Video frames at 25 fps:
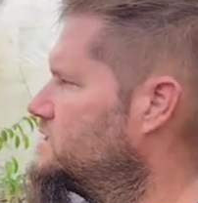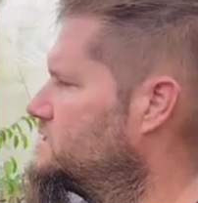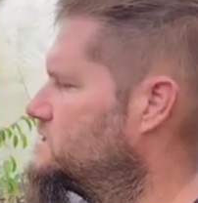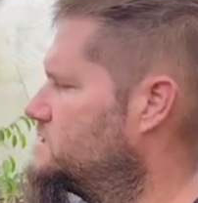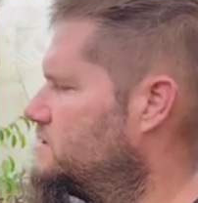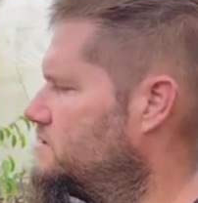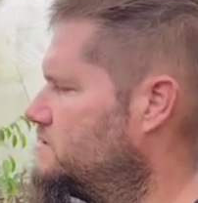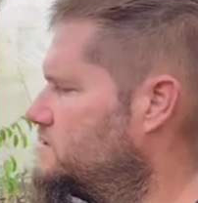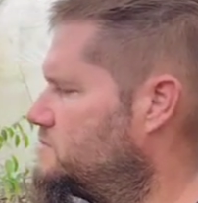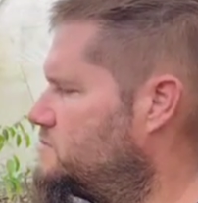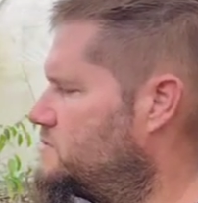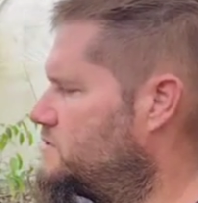
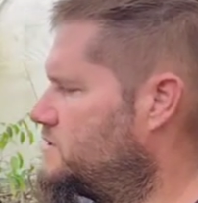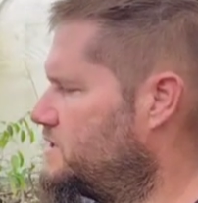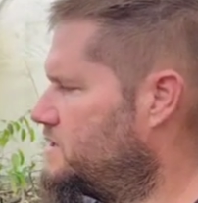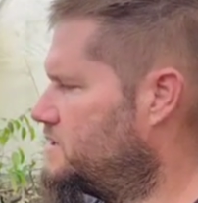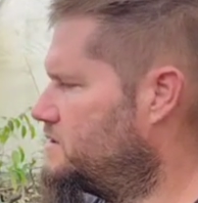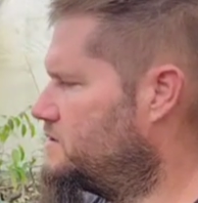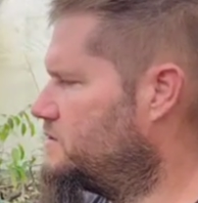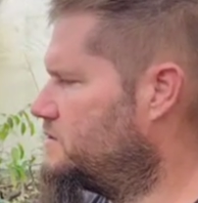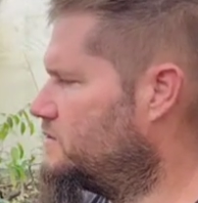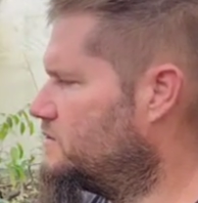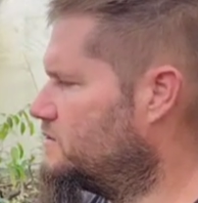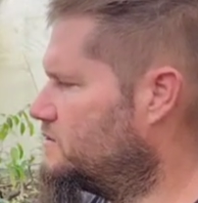Should look pretty
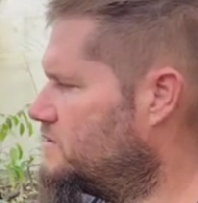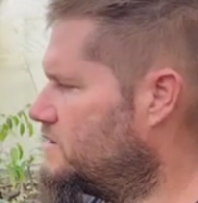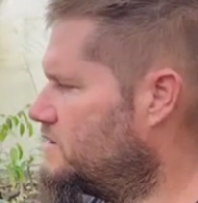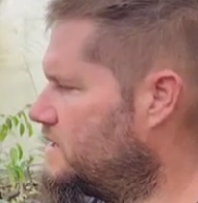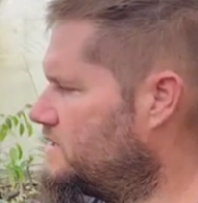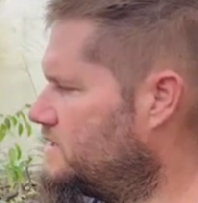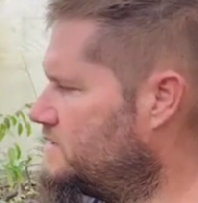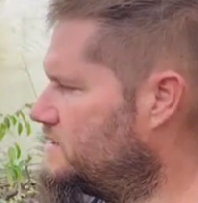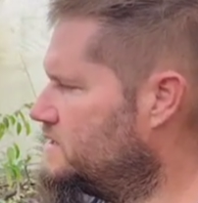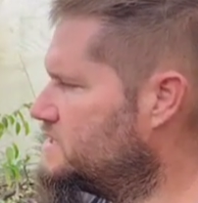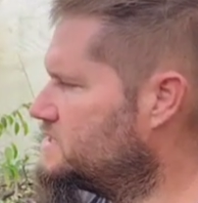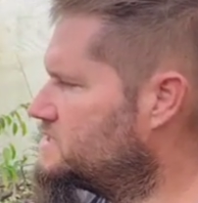cool.
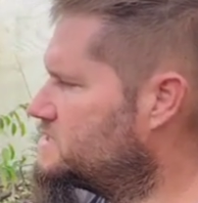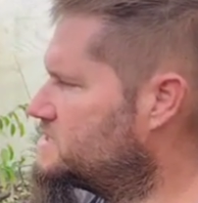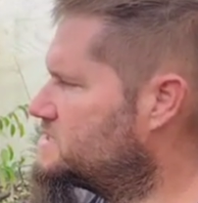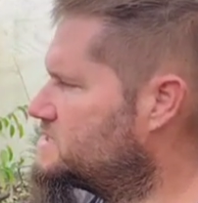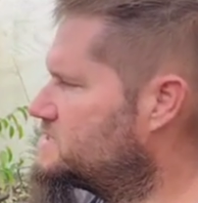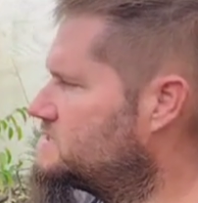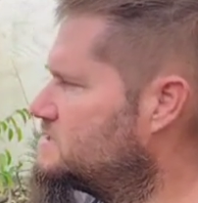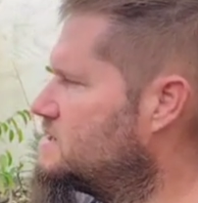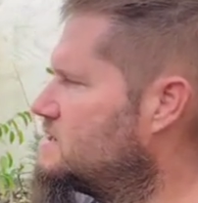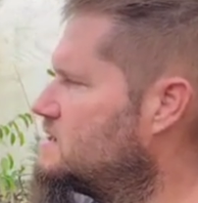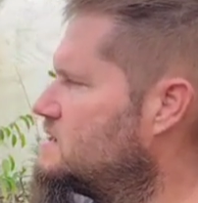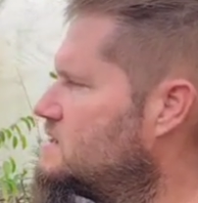And
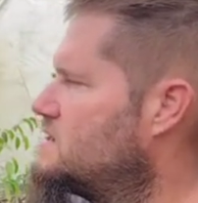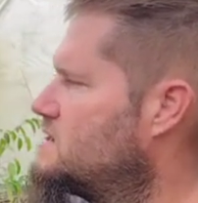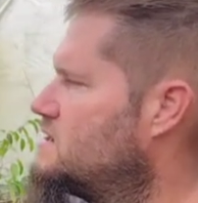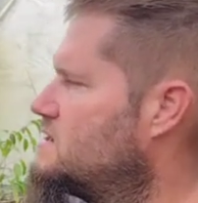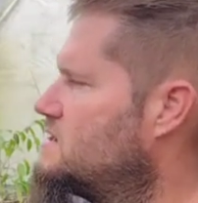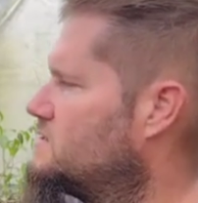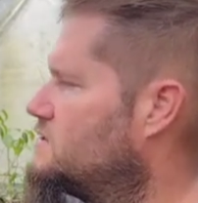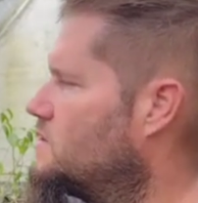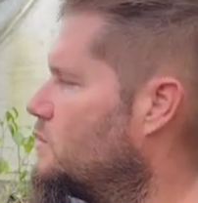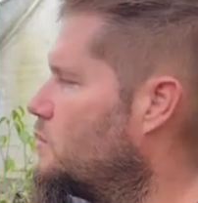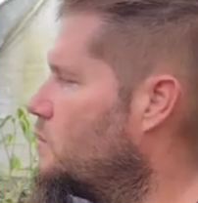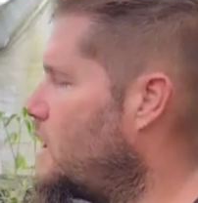this,
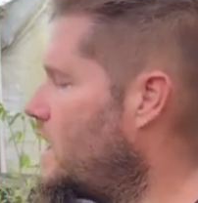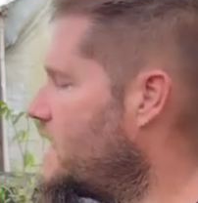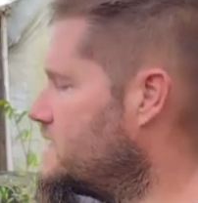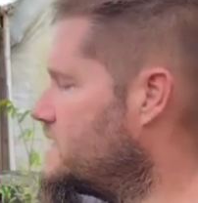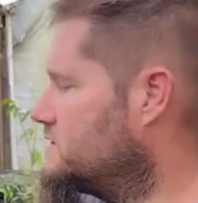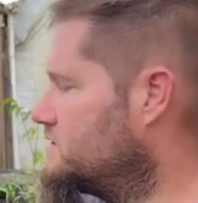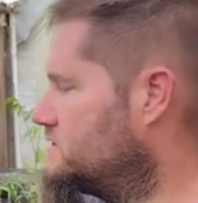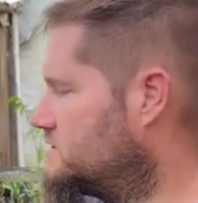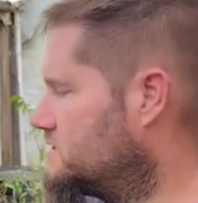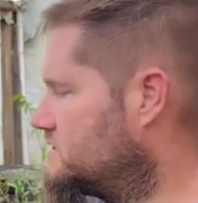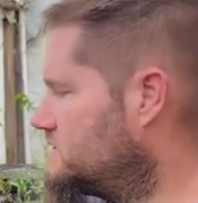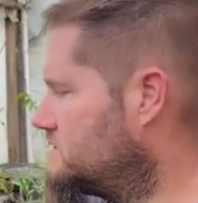the
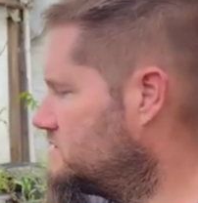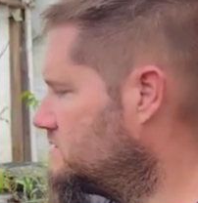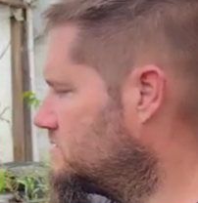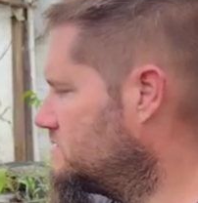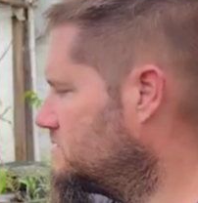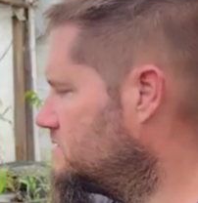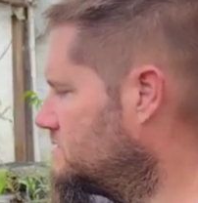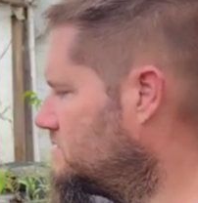wires...